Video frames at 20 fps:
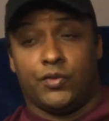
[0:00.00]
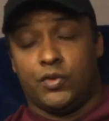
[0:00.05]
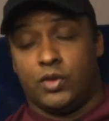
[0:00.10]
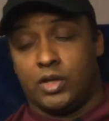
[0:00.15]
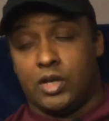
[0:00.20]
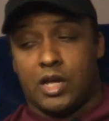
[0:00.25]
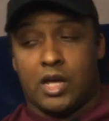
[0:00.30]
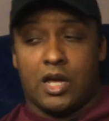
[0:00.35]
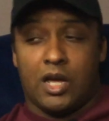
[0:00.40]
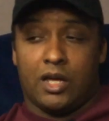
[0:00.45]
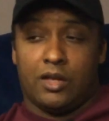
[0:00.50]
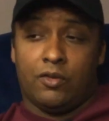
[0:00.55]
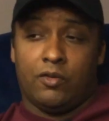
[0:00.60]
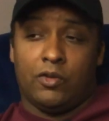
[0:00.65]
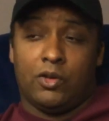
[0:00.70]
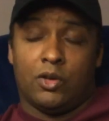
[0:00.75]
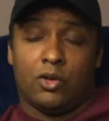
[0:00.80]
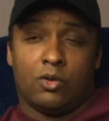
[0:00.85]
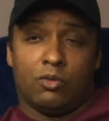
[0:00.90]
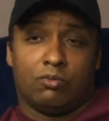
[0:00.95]
If you're not,
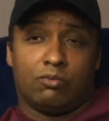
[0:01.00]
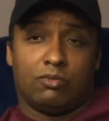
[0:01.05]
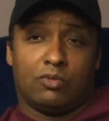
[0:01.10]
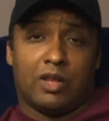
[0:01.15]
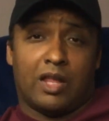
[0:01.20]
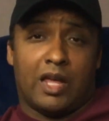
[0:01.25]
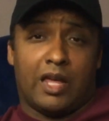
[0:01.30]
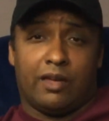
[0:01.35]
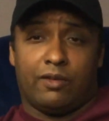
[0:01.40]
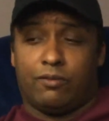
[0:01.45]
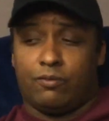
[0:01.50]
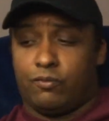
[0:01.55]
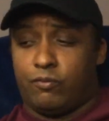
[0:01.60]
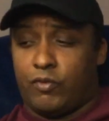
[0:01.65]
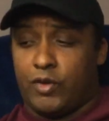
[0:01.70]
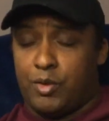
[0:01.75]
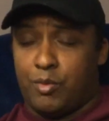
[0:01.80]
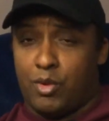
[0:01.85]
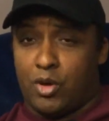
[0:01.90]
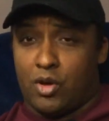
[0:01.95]
if you don't like
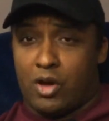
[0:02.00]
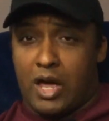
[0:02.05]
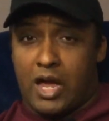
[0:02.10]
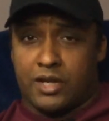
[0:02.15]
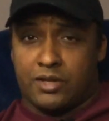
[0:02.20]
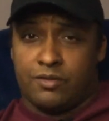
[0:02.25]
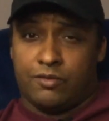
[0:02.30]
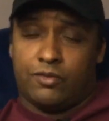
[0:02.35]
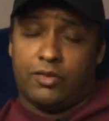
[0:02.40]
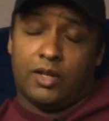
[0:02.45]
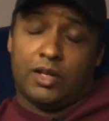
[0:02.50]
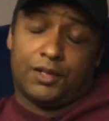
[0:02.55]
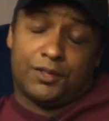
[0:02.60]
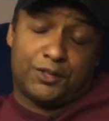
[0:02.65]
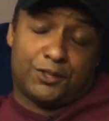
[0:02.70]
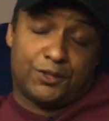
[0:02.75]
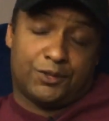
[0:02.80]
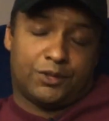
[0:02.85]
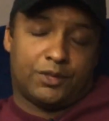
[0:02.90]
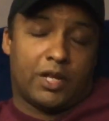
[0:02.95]
female action
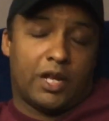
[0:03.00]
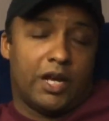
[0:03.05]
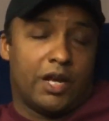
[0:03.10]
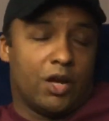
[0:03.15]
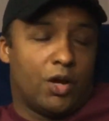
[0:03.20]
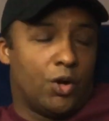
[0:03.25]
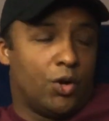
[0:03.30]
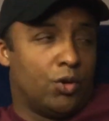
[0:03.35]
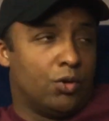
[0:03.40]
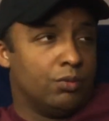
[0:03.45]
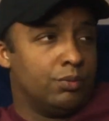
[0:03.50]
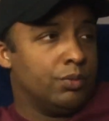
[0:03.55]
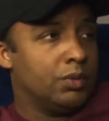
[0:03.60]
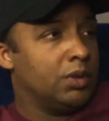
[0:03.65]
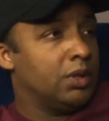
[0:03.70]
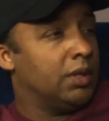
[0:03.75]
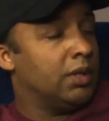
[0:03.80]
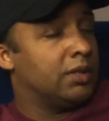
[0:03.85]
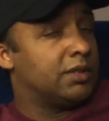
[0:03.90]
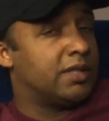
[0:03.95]
flicks, stay home.
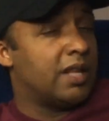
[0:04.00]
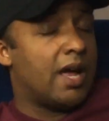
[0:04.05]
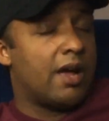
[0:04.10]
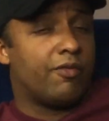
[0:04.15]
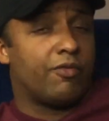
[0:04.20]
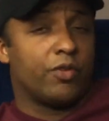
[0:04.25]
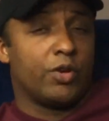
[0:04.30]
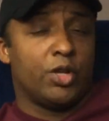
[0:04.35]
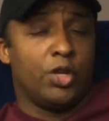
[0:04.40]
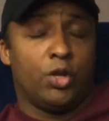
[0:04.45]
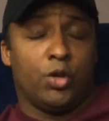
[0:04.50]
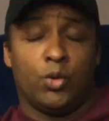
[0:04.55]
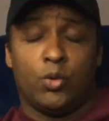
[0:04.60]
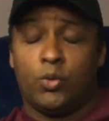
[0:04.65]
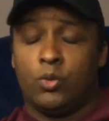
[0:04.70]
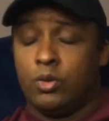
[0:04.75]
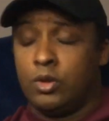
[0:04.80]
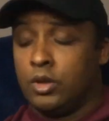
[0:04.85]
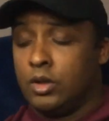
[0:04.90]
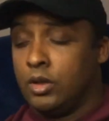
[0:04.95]
It's not for
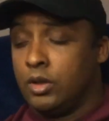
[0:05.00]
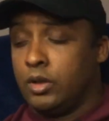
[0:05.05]
you.